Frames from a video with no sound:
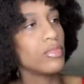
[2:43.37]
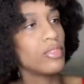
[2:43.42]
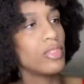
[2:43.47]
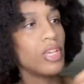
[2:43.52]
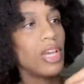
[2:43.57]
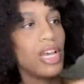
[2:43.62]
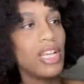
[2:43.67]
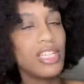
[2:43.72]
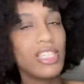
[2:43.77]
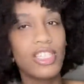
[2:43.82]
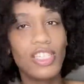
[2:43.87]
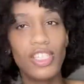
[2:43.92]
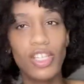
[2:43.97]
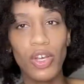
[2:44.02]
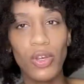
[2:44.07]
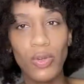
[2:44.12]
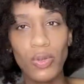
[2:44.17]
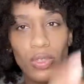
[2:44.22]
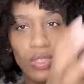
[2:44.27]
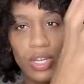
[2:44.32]
It's
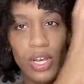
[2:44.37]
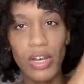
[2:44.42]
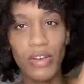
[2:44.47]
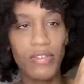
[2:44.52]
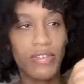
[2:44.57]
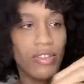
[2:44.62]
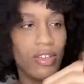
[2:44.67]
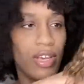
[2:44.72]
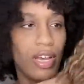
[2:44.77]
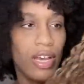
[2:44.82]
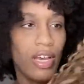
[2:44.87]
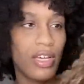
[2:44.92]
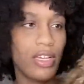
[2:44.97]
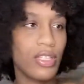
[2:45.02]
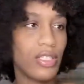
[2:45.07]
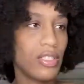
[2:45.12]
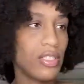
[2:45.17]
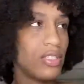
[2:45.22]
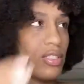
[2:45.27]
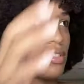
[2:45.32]
so soft, you
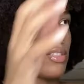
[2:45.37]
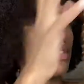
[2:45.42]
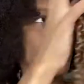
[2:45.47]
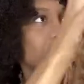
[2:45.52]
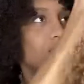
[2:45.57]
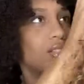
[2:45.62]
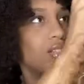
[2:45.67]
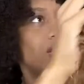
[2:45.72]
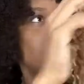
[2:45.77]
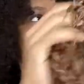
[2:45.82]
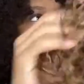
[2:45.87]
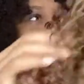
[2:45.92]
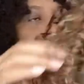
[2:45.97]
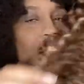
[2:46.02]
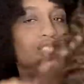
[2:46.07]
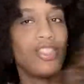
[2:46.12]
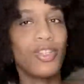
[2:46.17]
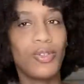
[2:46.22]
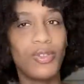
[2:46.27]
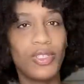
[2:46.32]
guys. It's
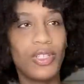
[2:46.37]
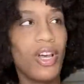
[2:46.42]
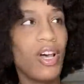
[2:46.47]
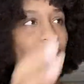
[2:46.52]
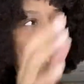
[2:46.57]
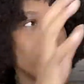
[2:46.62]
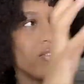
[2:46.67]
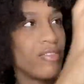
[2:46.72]
so soft.